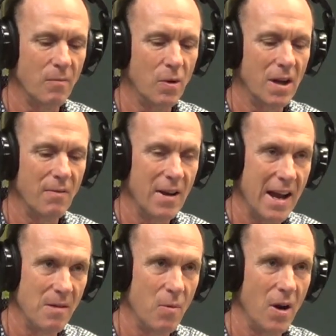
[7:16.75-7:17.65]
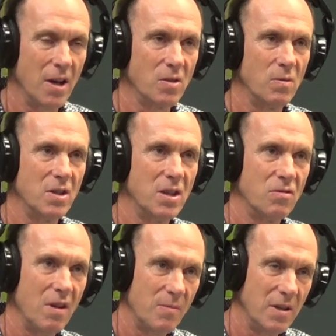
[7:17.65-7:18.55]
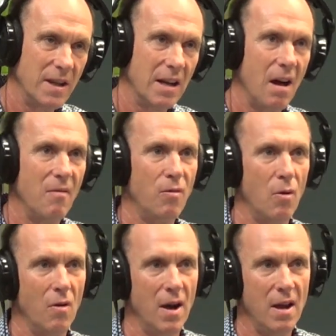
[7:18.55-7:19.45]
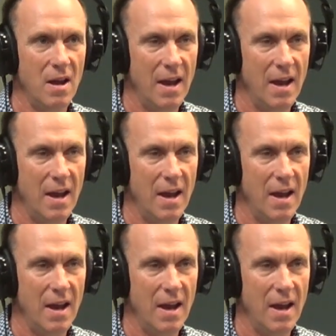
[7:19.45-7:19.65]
were given antibiotics which disrupted their gut flora,